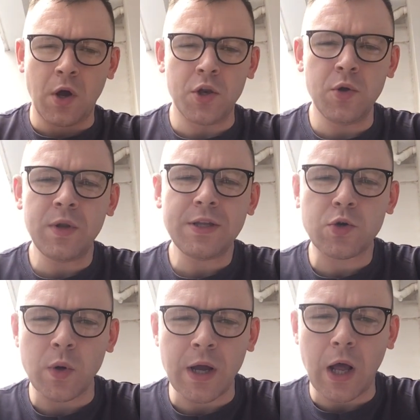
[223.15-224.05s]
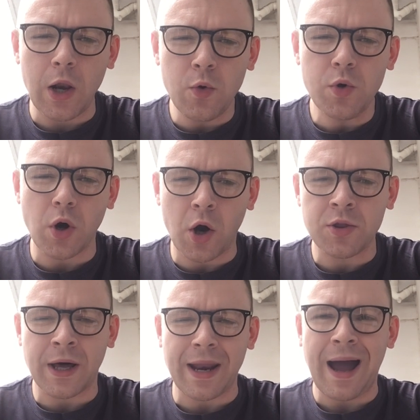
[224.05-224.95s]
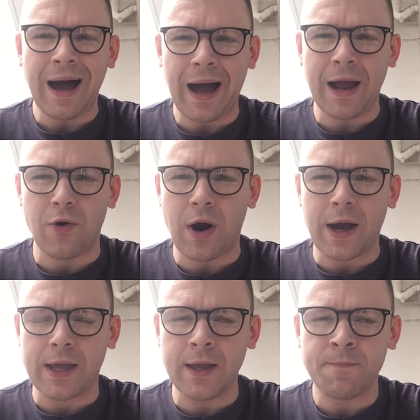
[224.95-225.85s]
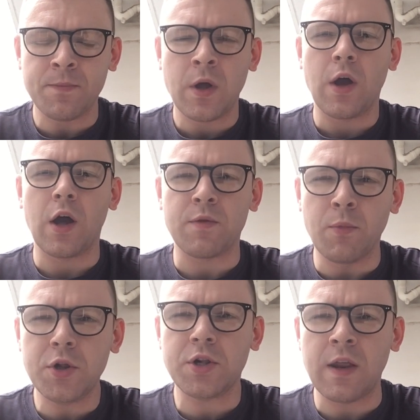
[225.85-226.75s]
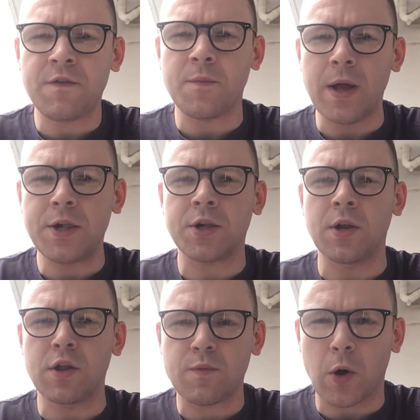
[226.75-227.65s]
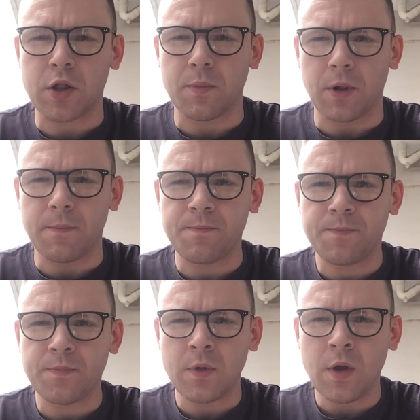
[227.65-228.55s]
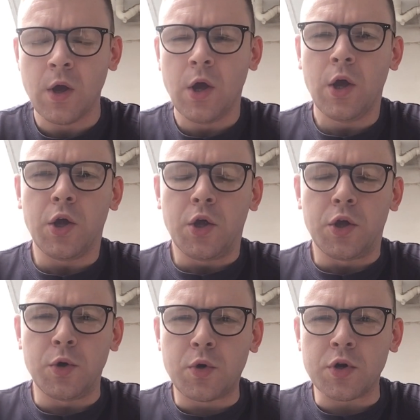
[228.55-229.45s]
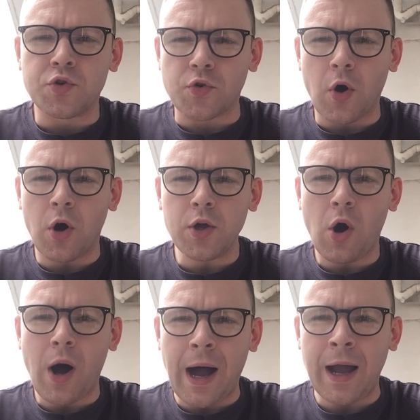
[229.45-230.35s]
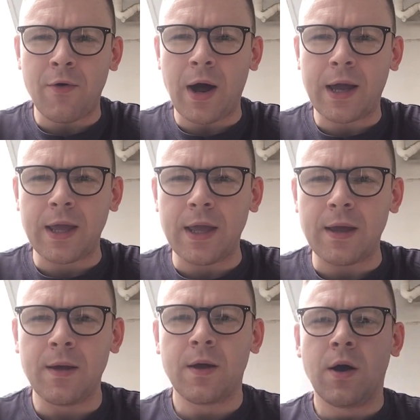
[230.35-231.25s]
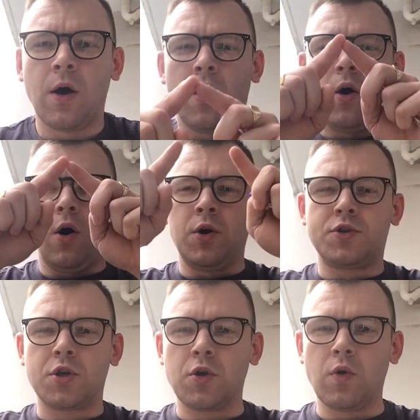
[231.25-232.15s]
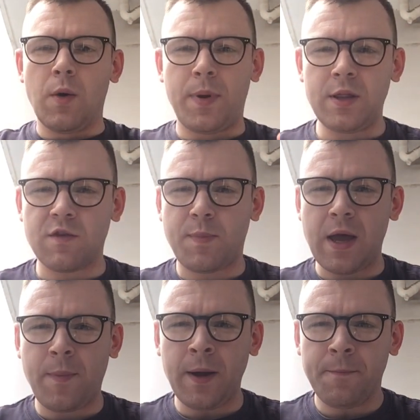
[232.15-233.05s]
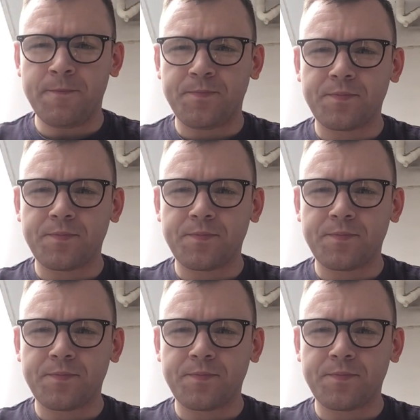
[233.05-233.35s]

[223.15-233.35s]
And you need to include on that hierarchy as much information as possible. You can draw your hierarchy onto a piece of paper.